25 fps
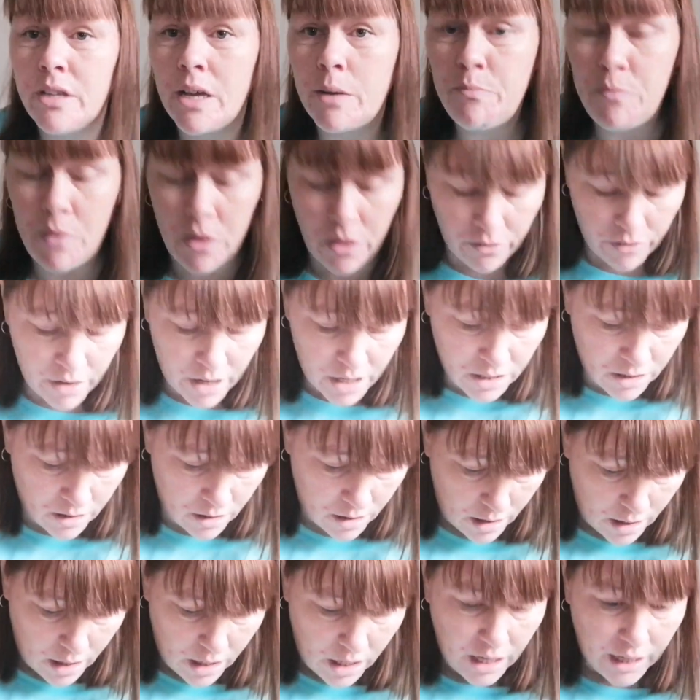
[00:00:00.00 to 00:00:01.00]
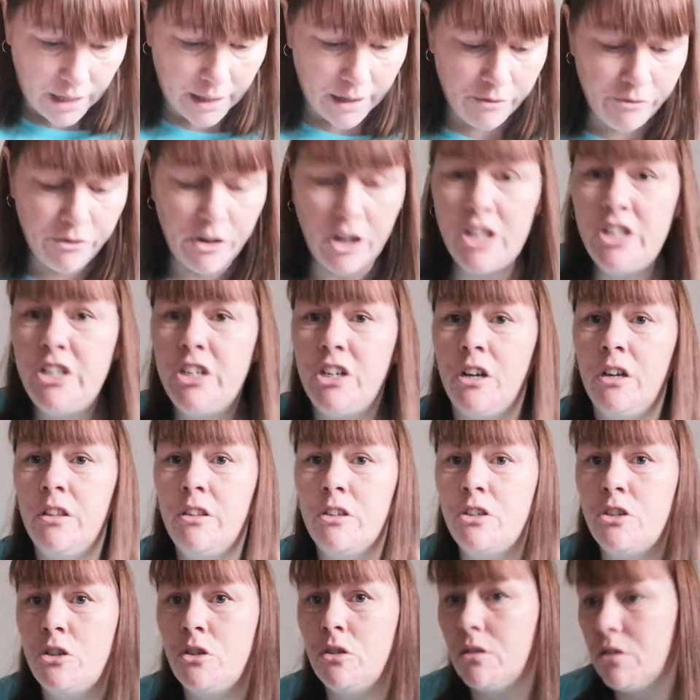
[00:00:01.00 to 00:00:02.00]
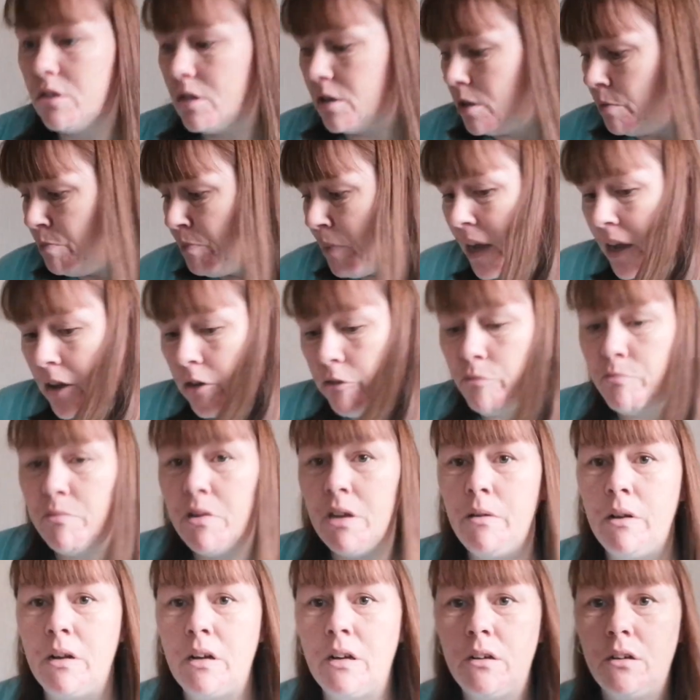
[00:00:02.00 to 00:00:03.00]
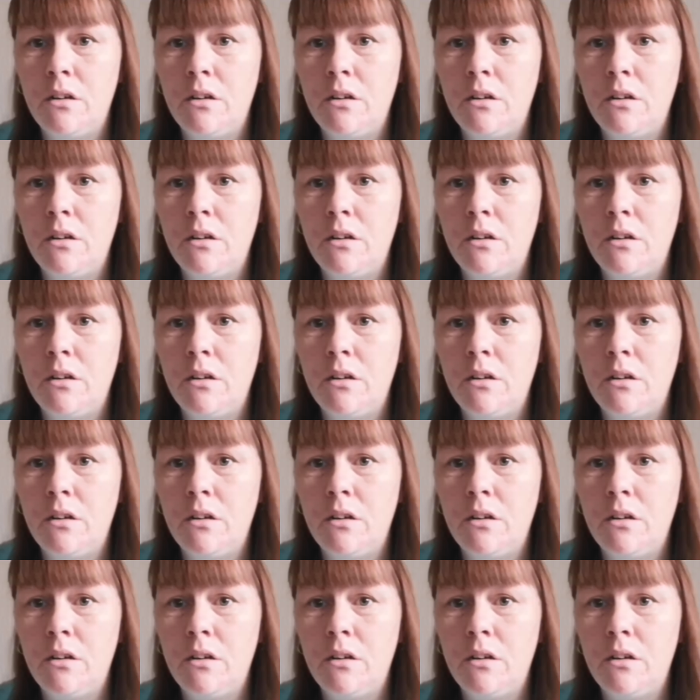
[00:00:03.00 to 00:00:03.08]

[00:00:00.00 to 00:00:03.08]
who's had my thread? And I find it either stuck to the back of my